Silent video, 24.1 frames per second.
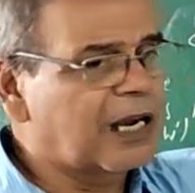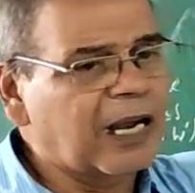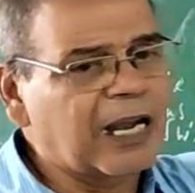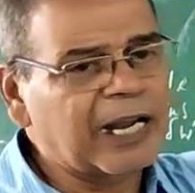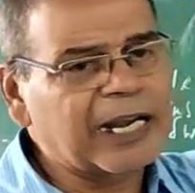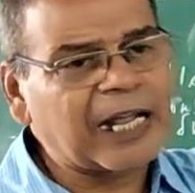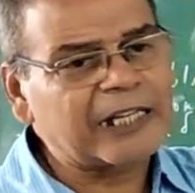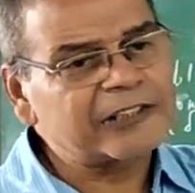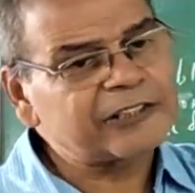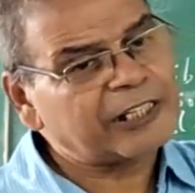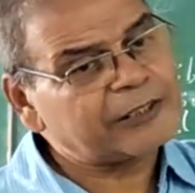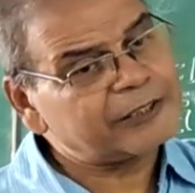
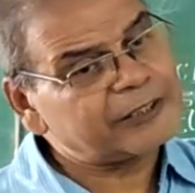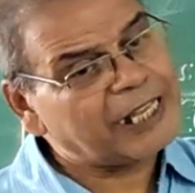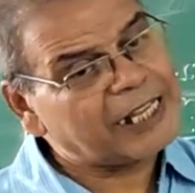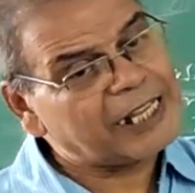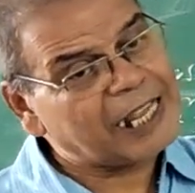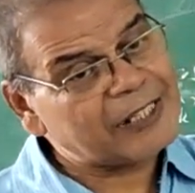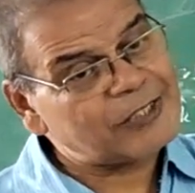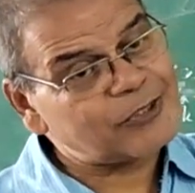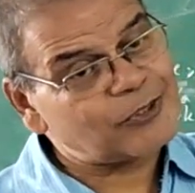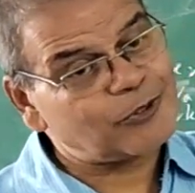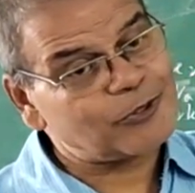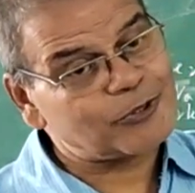Otherwise, I
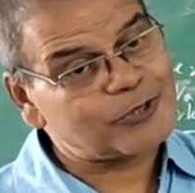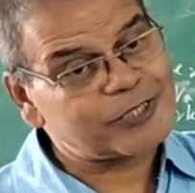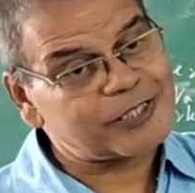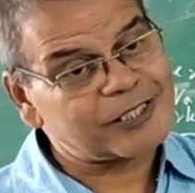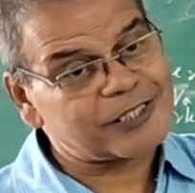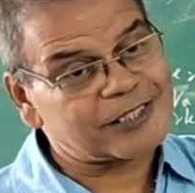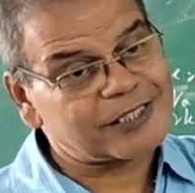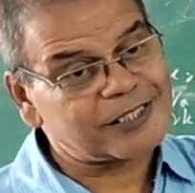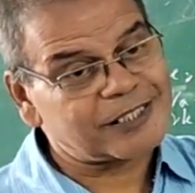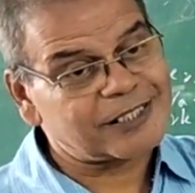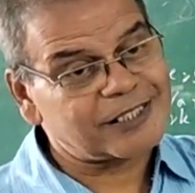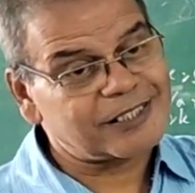ask
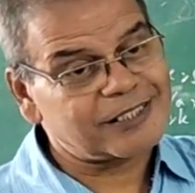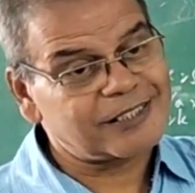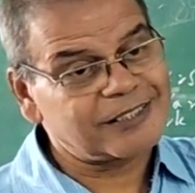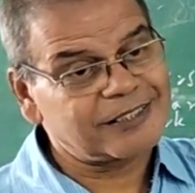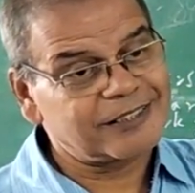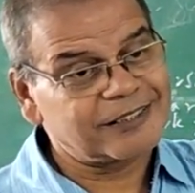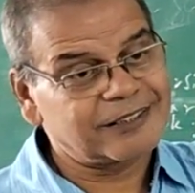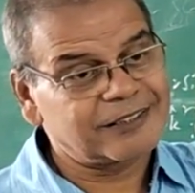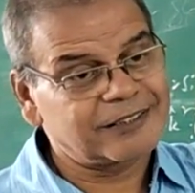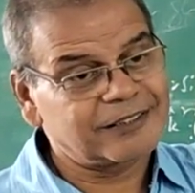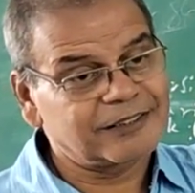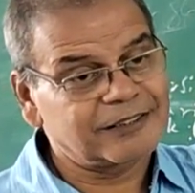questions.
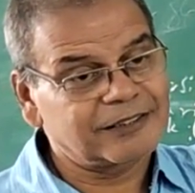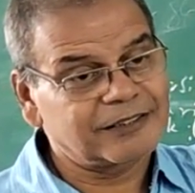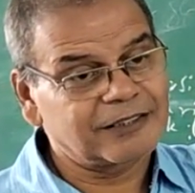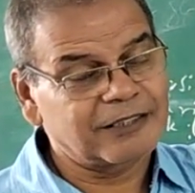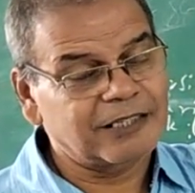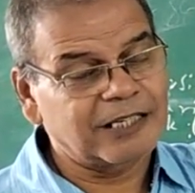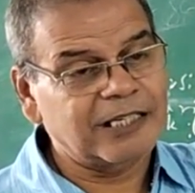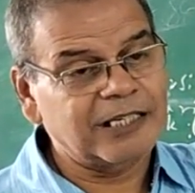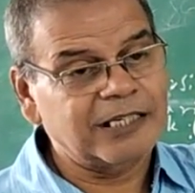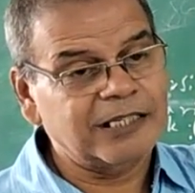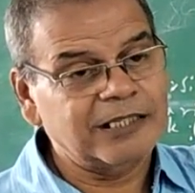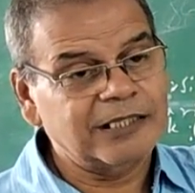
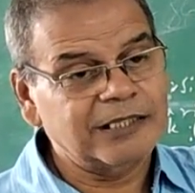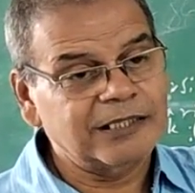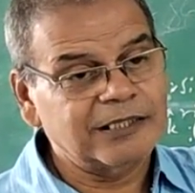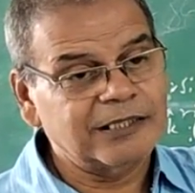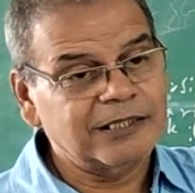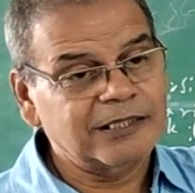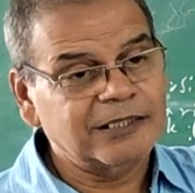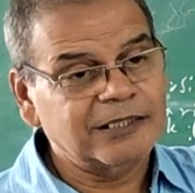Huh?